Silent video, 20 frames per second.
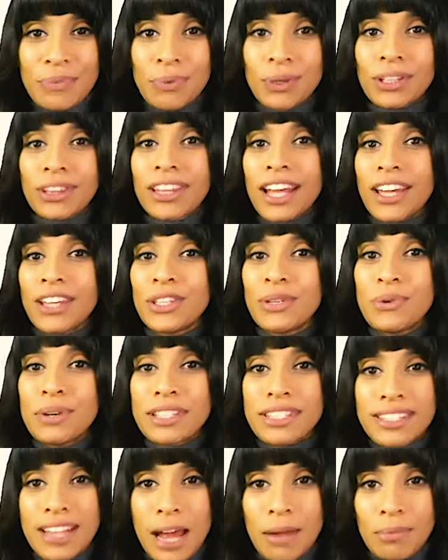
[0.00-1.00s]
will let you
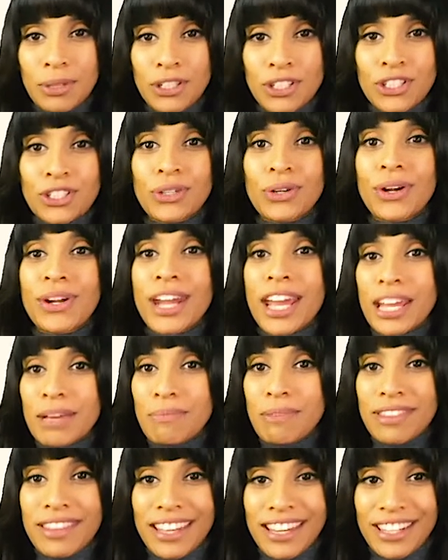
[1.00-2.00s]
establish your name
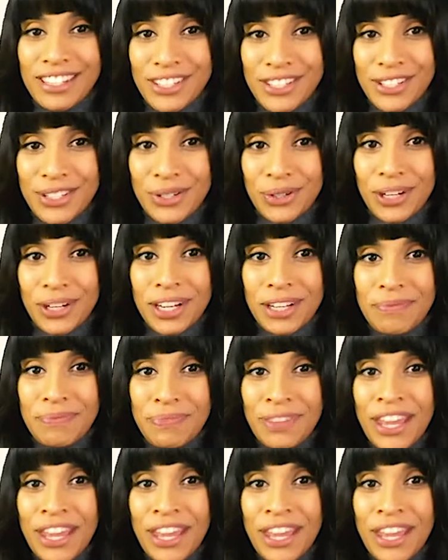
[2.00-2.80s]
in the industry.